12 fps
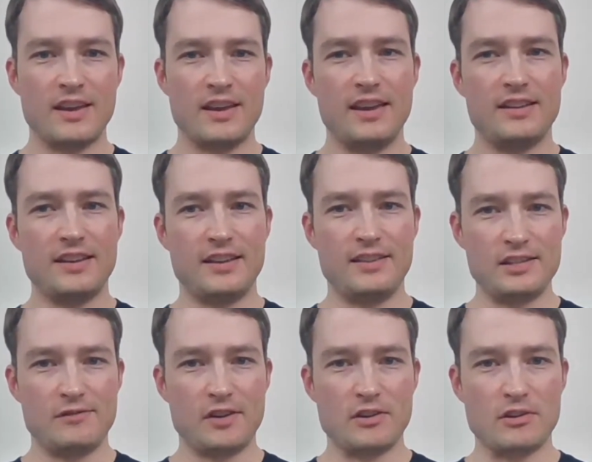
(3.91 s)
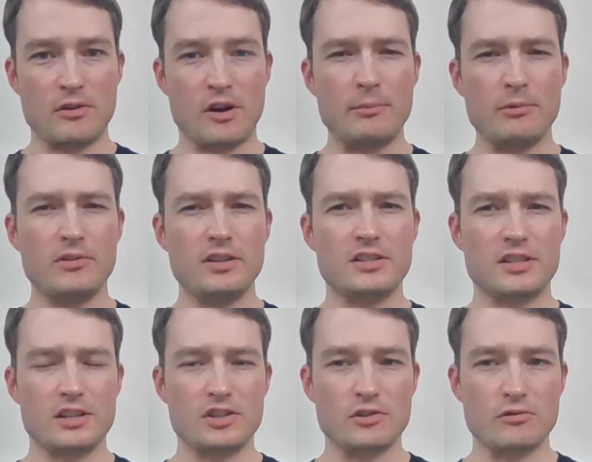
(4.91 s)
and in this video I'm going to
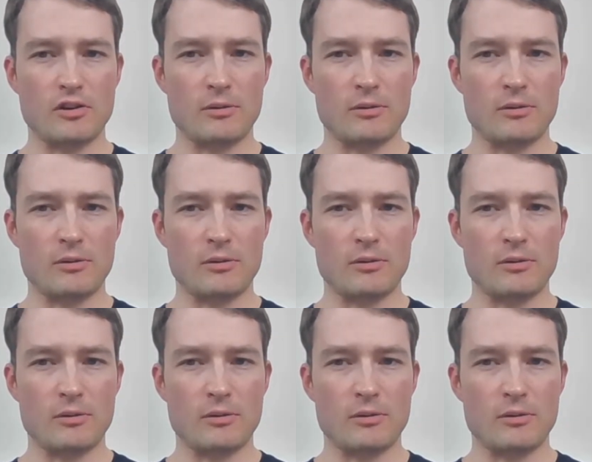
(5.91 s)
teach you